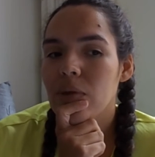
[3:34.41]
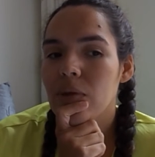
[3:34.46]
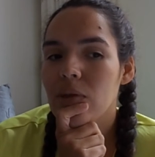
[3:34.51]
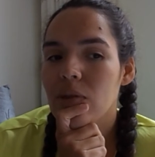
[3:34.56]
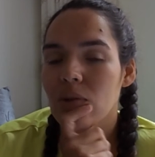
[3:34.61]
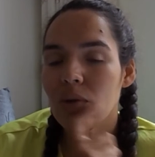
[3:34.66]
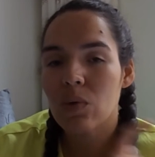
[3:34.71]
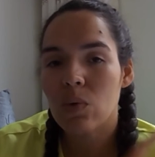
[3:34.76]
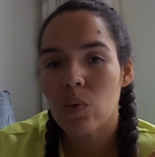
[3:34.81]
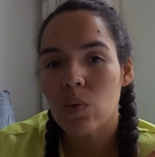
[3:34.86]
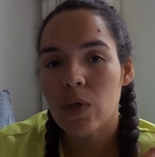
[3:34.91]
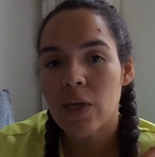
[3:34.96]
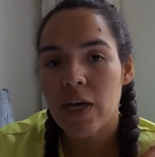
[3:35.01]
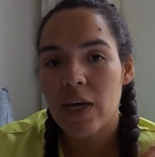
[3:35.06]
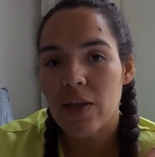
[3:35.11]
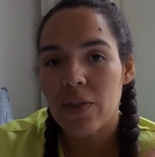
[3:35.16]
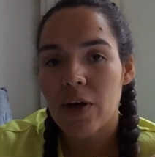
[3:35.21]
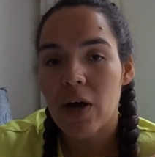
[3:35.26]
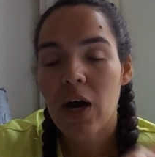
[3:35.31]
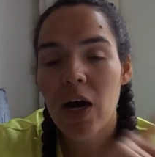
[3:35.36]
So
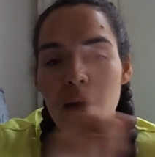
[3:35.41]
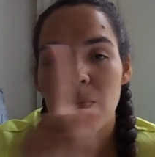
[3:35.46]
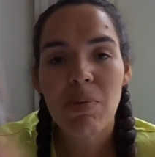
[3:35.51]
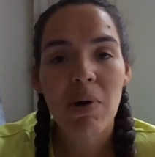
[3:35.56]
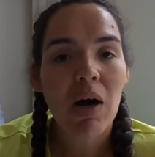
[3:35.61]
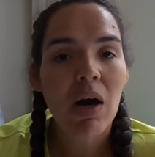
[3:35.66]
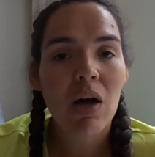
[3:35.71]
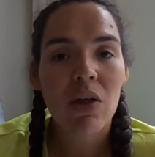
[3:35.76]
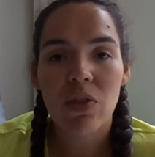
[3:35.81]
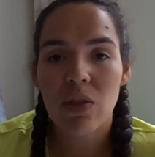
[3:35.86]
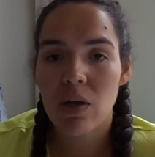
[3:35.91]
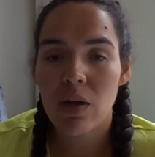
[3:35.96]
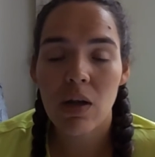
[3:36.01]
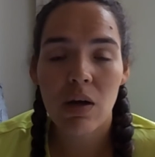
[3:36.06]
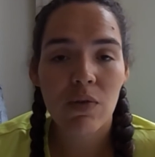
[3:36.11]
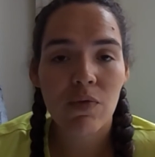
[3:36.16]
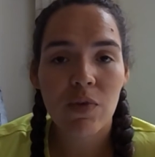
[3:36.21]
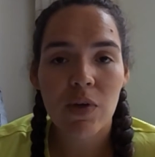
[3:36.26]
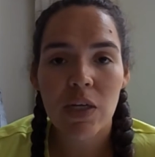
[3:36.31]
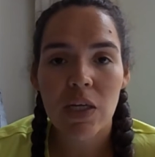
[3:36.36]
yeah, the high path,
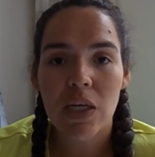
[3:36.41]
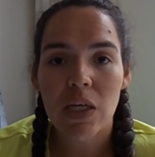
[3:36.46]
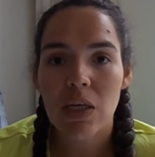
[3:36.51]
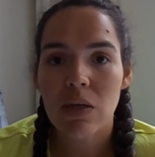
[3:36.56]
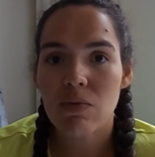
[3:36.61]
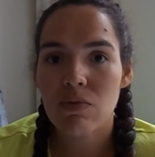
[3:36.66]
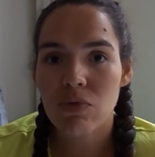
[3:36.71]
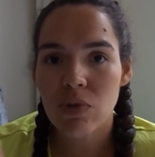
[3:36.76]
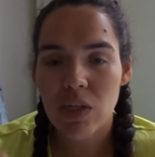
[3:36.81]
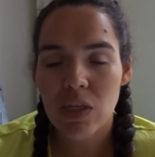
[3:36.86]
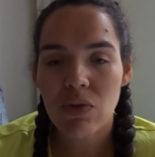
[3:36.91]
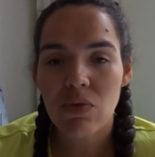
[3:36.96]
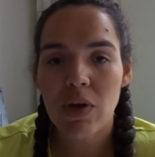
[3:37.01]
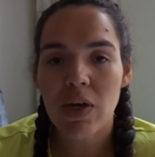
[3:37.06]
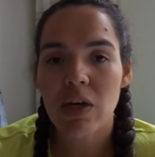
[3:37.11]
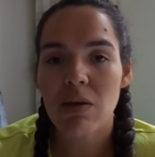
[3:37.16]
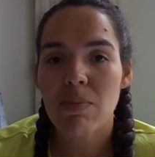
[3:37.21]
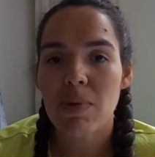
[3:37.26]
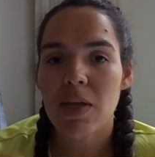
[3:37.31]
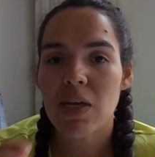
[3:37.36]
lovely, really
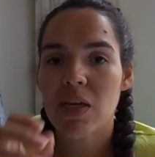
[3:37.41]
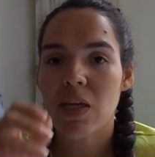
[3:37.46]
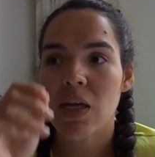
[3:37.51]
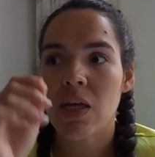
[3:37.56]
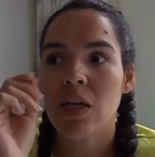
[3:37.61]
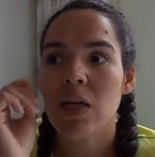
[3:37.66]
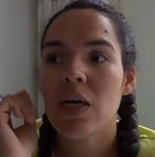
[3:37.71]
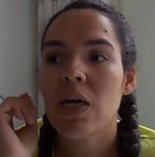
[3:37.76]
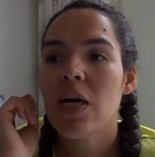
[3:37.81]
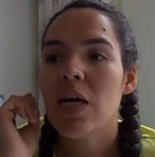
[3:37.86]
recommend it.